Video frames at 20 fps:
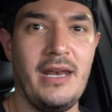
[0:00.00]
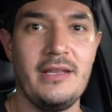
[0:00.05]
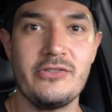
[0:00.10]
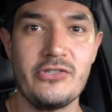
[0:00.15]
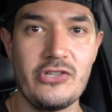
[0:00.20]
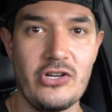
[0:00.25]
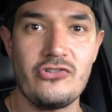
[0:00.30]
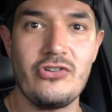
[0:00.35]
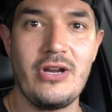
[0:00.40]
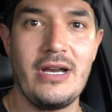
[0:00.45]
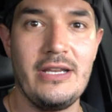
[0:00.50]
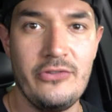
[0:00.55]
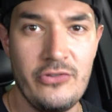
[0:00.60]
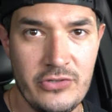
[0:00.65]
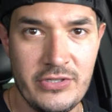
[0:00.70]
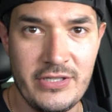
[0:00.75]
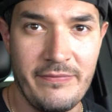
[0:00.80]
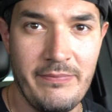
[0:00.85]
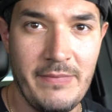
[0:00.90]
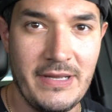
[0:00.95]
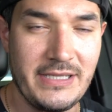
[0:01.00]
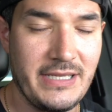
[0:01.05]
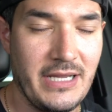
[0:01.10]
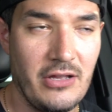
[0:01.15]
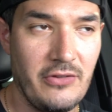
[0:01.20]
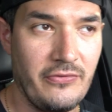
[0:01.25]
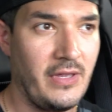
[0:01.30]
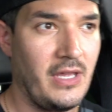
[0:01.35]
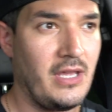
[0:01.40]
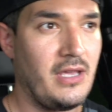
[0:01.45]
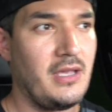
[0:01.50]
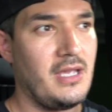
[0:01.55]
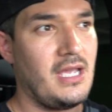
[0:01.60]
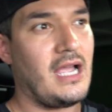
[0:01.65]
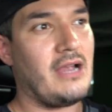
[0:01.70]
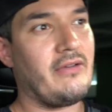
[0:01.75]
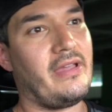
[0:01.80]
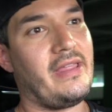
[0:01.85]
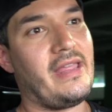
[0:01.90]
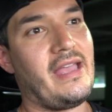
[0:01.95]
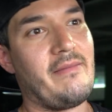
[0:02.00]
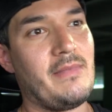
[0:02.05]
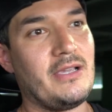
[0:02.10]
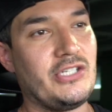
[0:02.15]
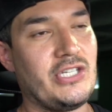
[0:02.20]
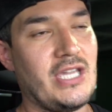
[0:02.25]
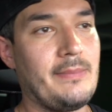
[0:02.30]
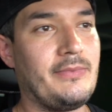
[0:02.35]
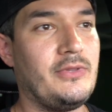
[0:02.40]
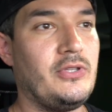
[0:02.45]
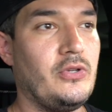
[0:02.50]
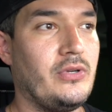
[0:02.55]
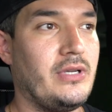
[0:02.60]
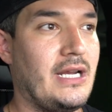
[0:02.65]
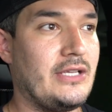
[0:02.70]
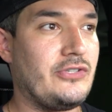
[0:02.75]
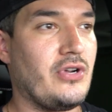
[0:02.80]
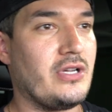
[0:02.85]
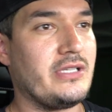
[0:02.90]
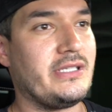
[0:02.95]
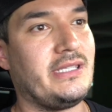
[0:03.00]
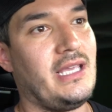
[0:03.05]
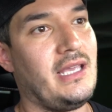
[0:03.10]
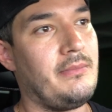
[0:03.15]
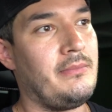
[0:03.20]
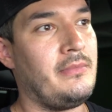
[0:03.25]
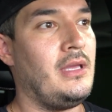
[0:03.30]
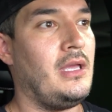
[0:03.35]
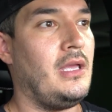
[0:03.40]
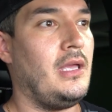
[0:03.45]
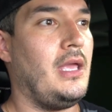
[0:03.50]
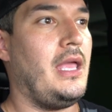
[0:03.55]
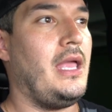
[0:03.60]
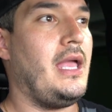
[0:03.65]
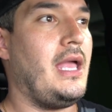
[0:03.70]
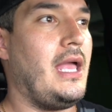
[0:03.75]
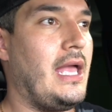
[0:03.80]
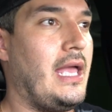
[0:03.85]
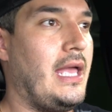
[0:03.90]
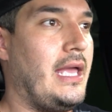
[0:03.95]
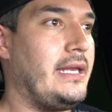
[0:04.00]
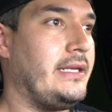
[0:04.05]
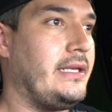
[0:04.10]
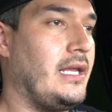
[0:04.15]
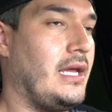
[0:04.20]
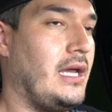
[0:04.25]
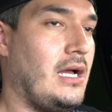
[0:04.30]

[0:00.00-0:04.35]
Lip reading: and start trying to do stuff myself. I'd rather have my shop do it. I trust them. And